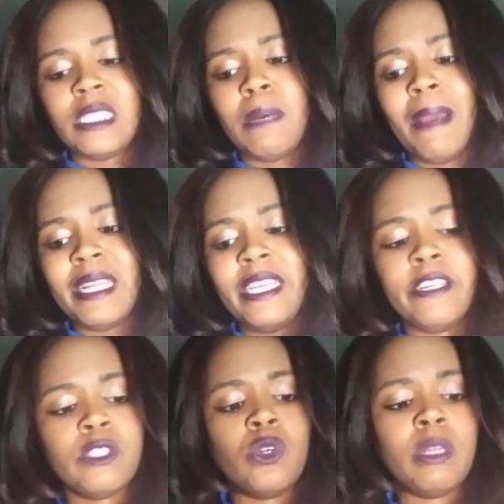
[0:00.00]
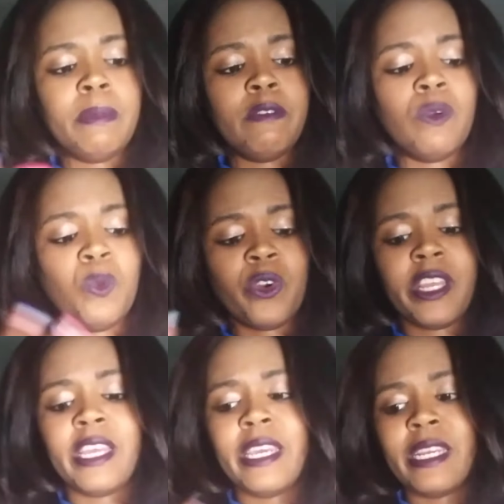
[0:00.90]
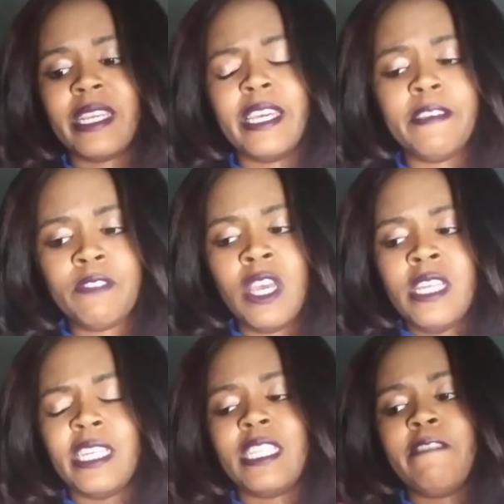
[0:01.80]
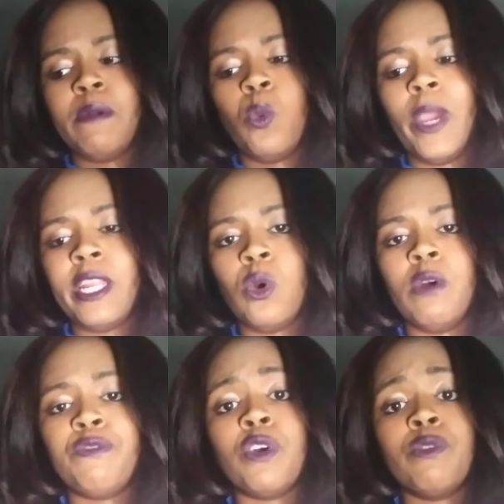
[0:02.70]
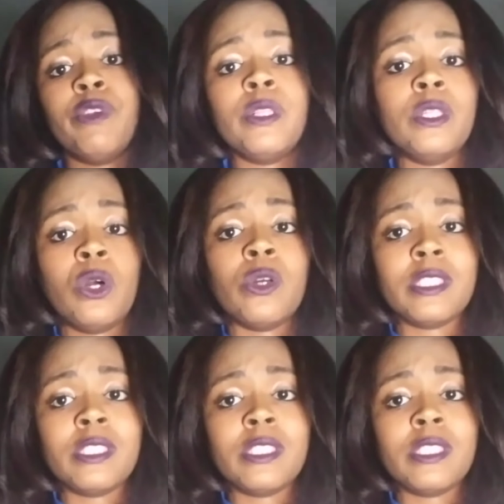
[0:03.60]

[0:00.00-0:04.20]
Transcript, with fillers: Somebody here is going to be rewarded and get a gift that they've been waiting on for a really long